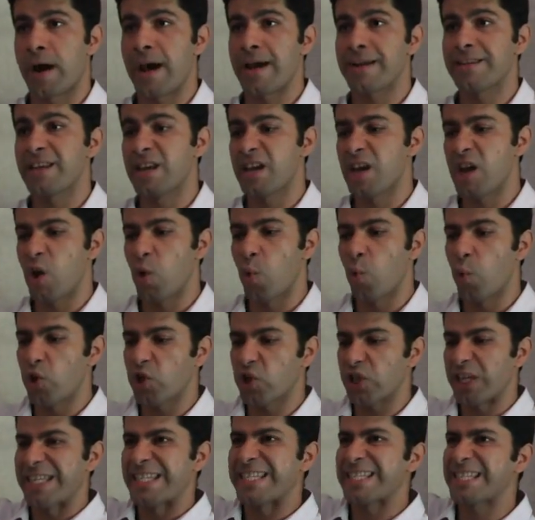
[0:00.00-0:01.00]
right?
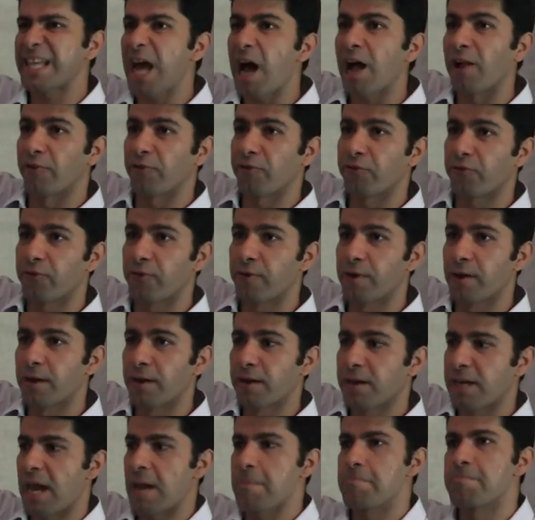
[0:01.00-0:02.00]
Which itself
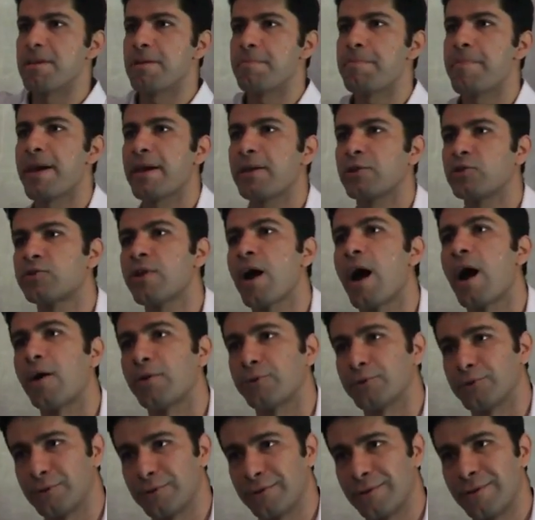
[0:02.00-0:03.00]
can be paged
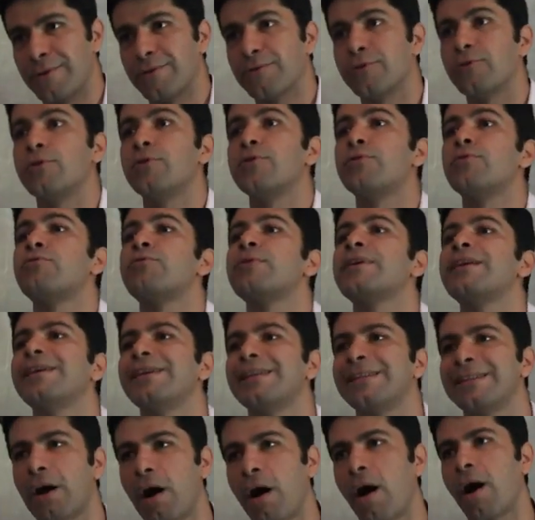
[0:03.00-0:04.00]
out to the
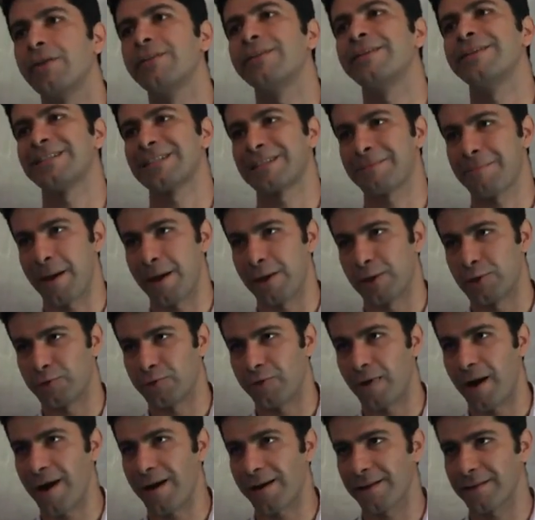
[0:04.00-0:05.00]
real on-disk page
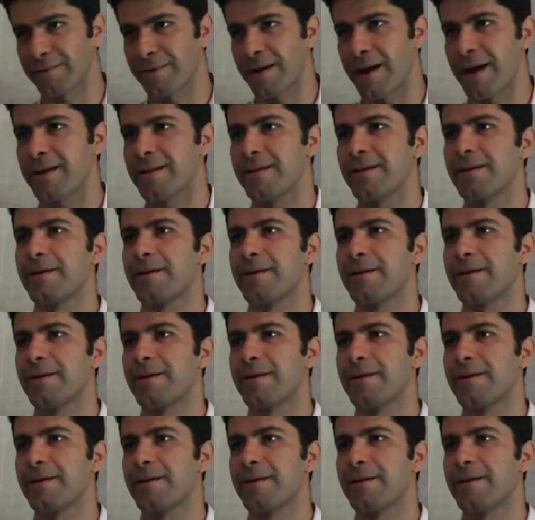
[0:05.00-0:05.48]
file, right?